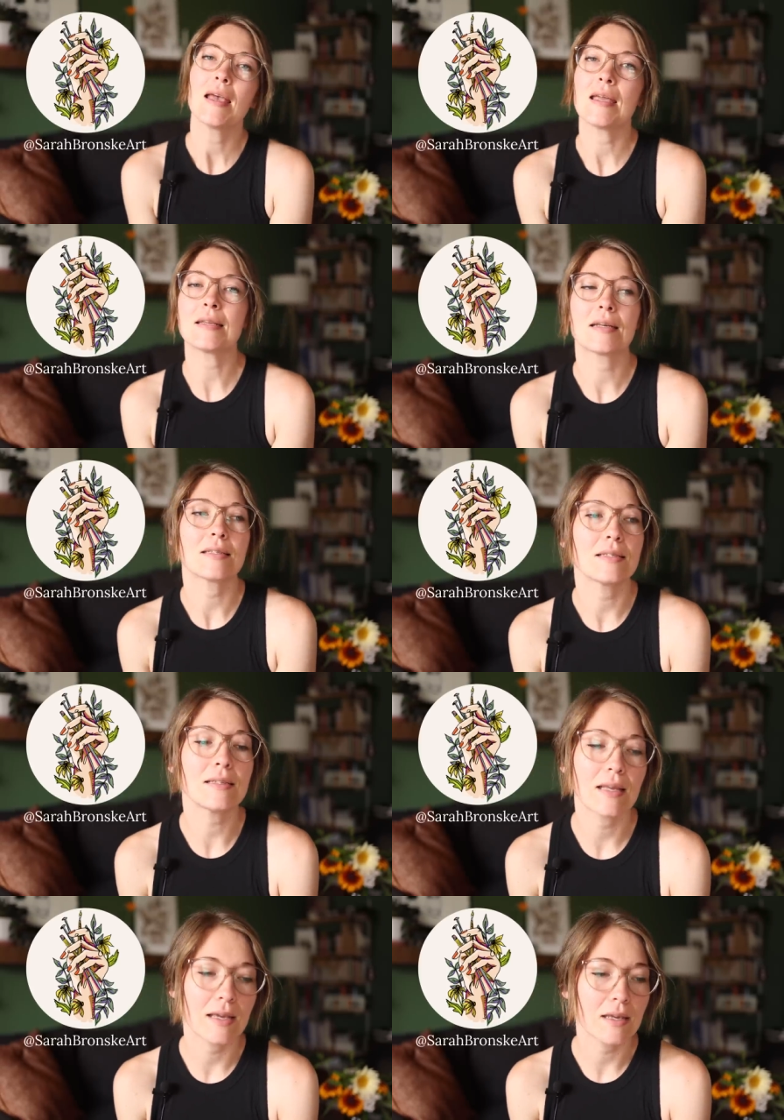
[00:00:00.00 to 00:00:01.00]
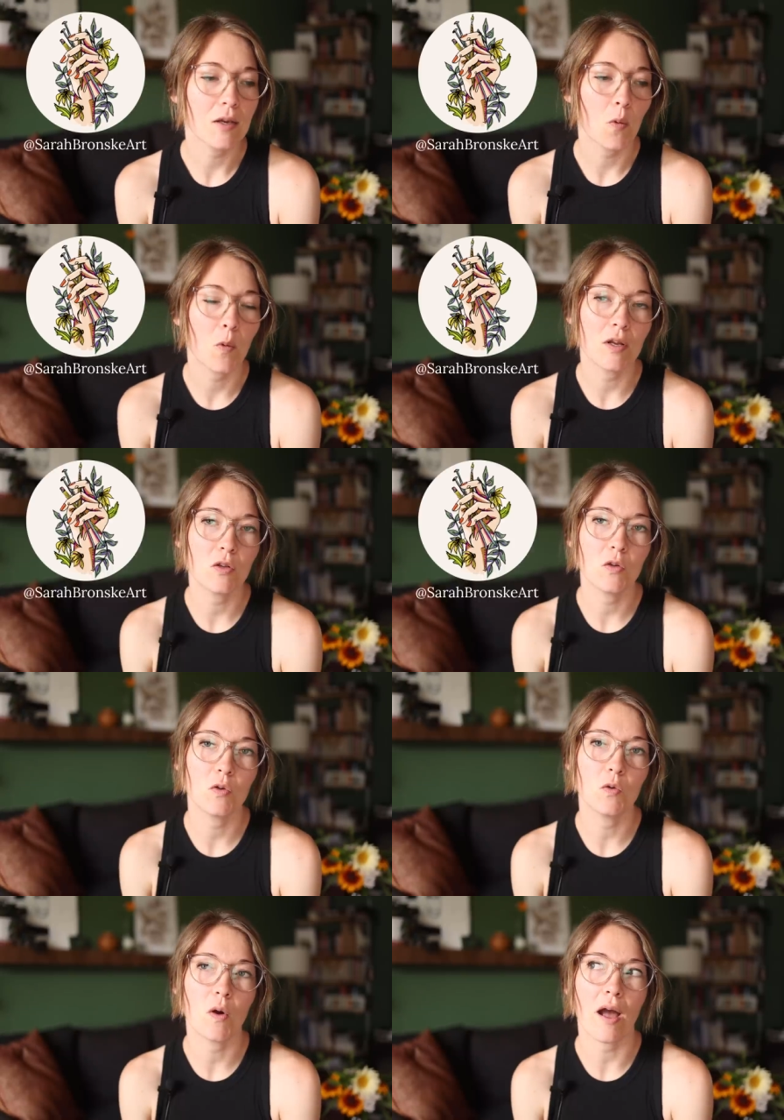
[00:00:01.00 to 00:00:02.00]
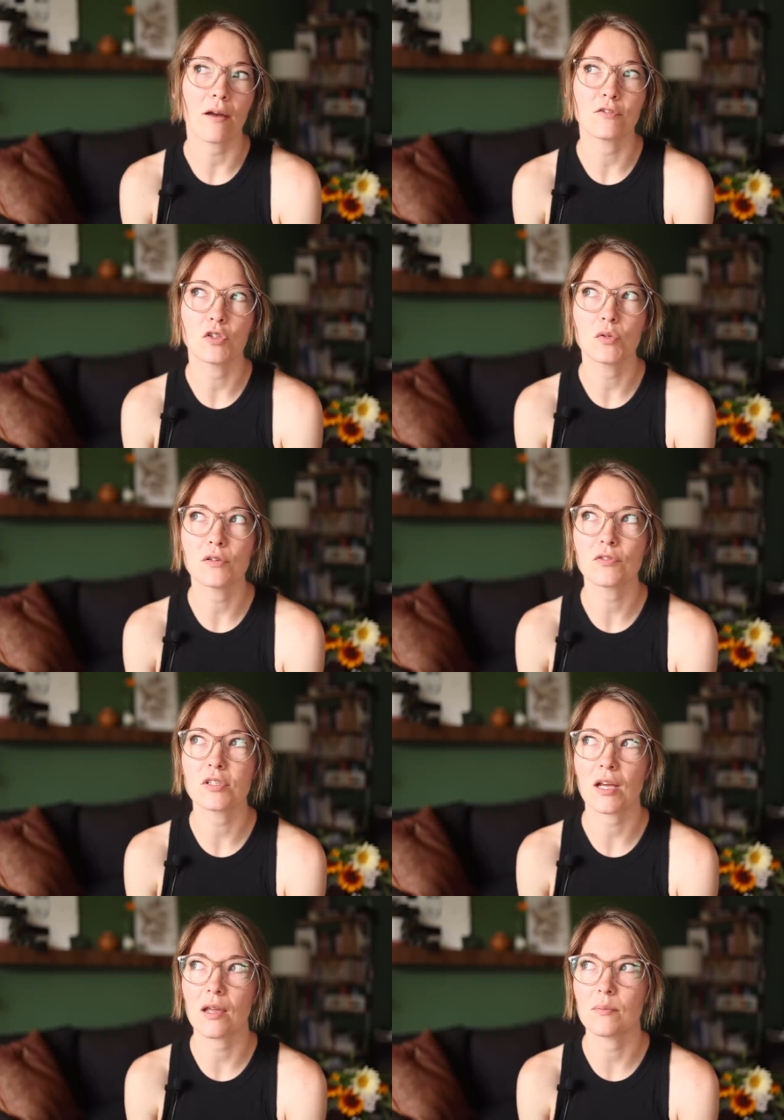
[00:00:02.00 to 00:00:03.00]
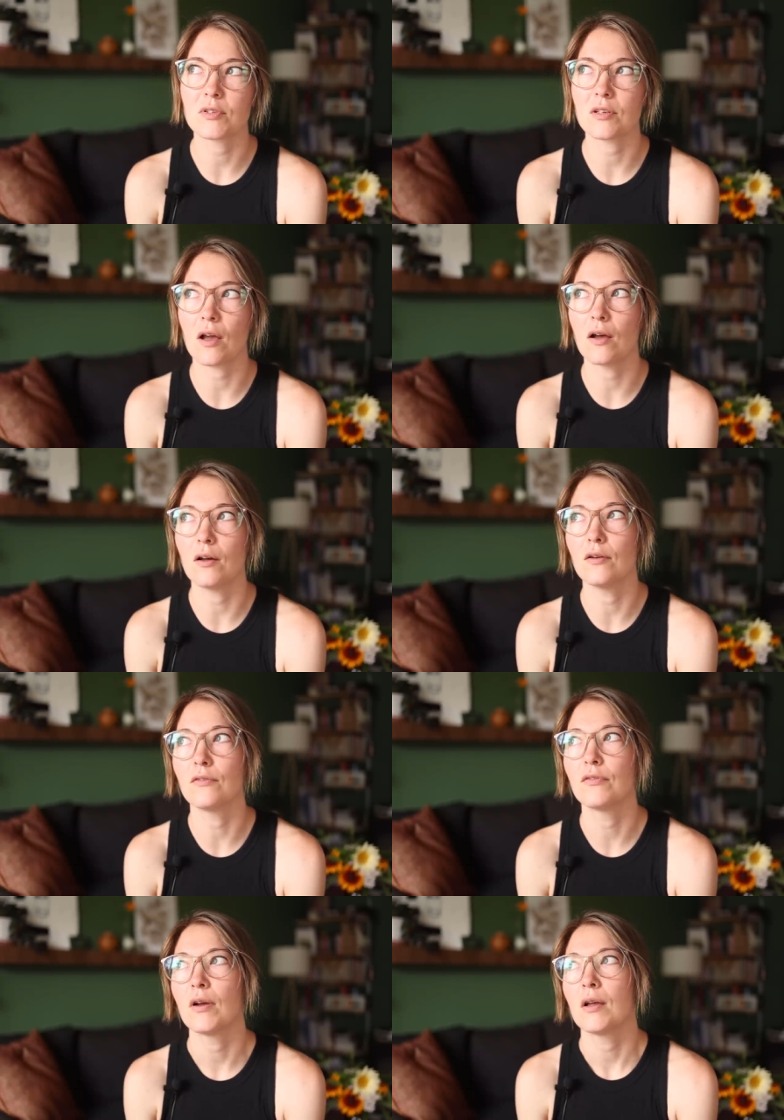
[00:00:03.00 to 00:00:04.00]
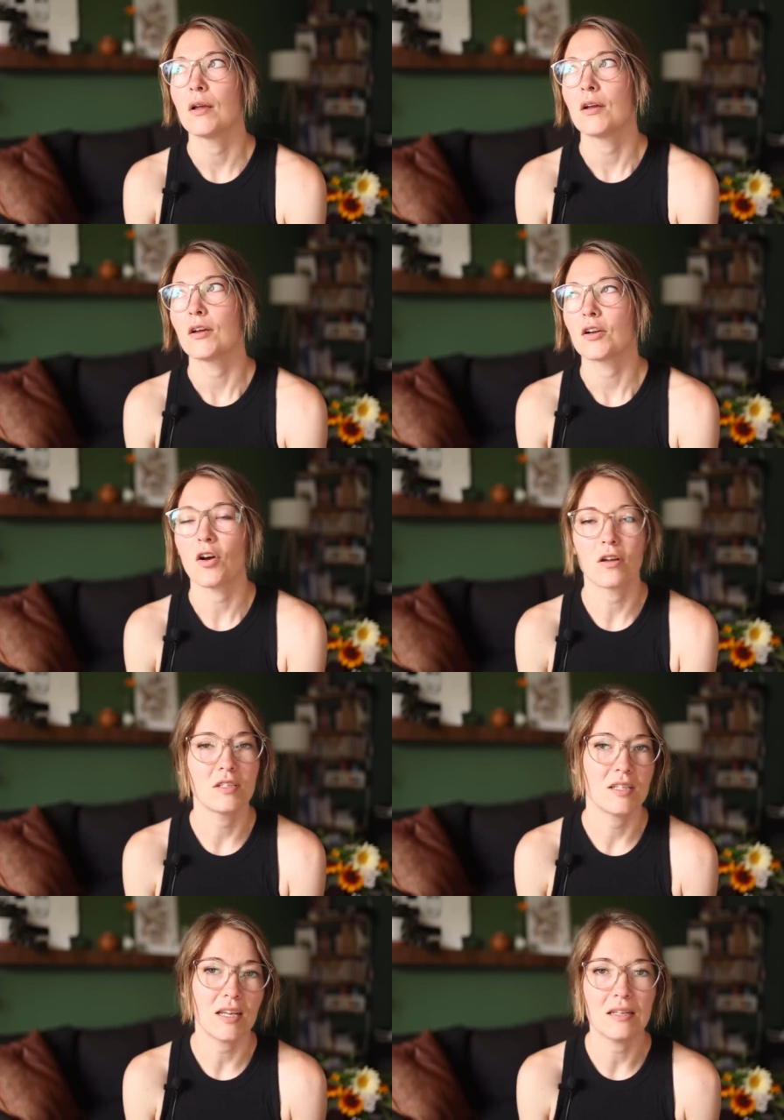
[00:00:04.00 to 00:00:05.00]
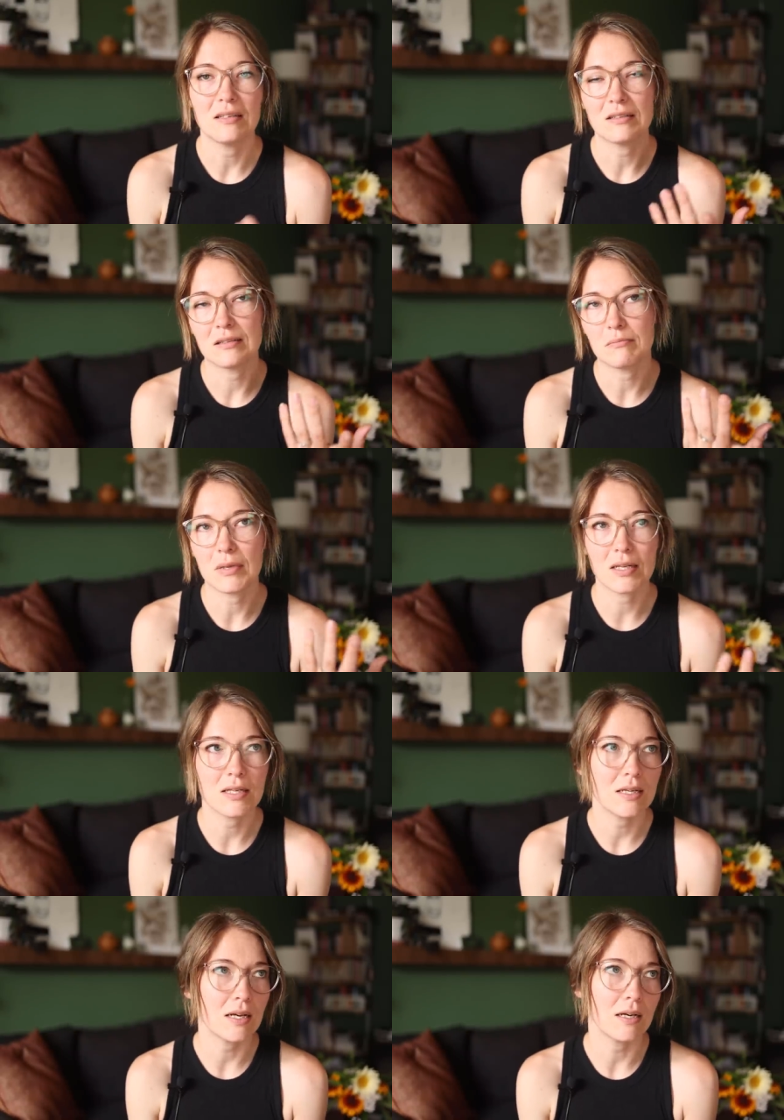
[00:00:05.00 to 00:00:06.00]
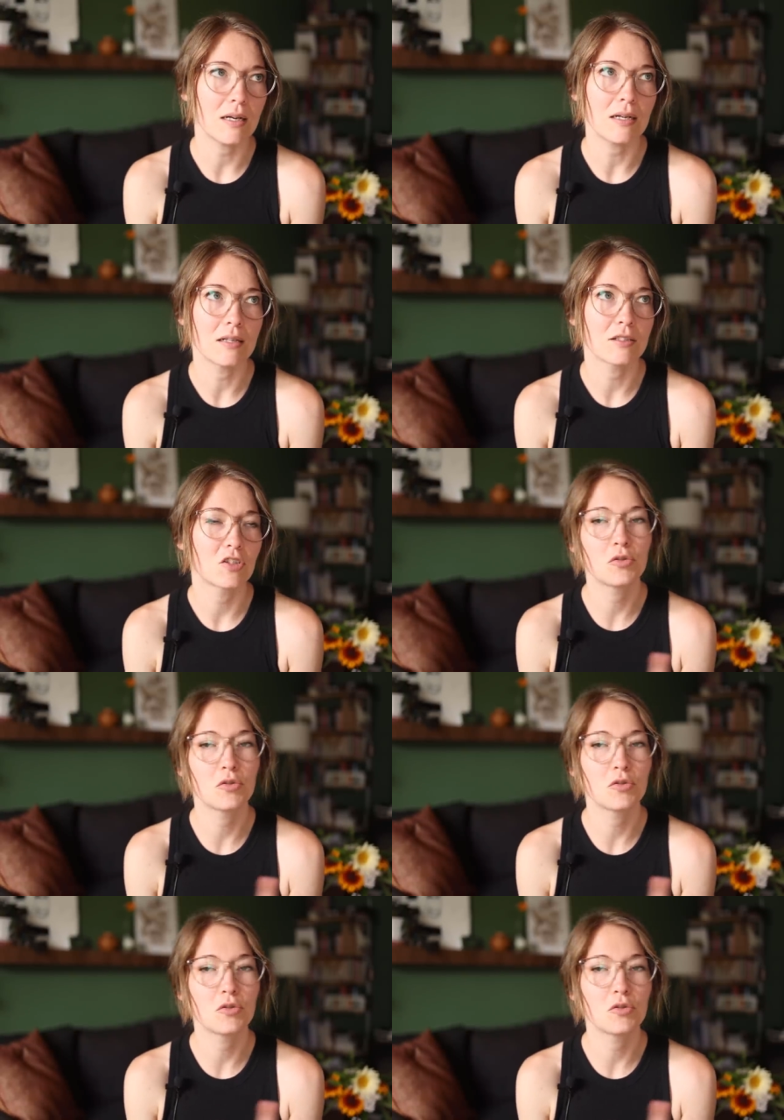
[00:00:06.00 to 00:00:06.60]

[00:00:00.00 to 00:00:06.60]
It doesn't like when you have two different types of content, media,